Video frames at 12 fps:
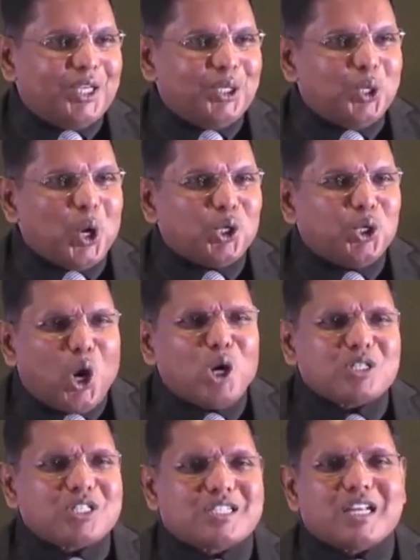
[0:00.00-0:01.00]
you're
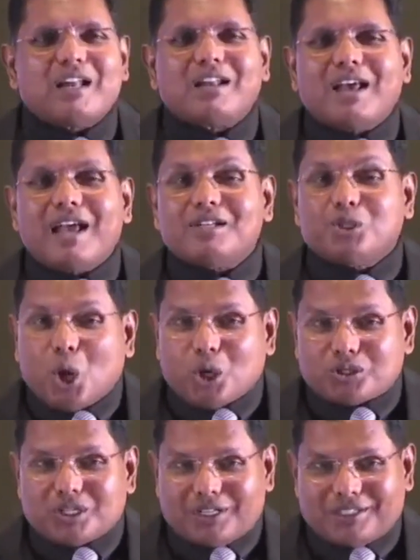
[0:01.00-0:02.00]
not still a
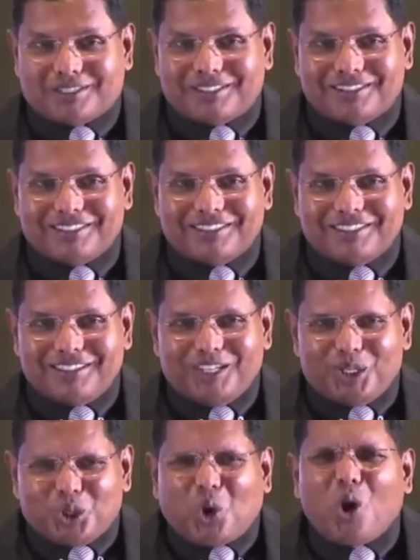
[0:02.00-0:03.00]
doctor.
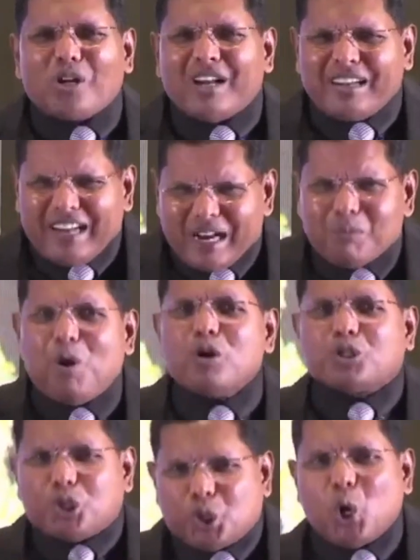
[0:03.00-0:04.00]
You got a little more
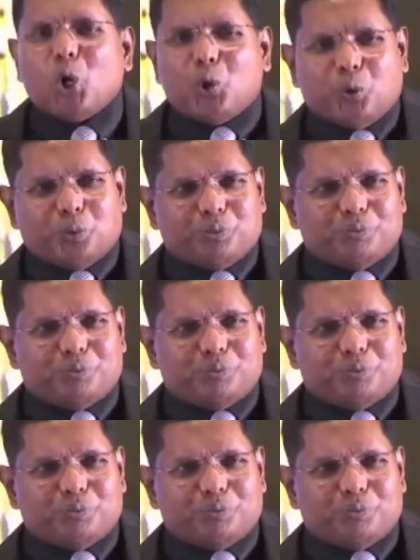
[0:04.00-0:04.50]
to go.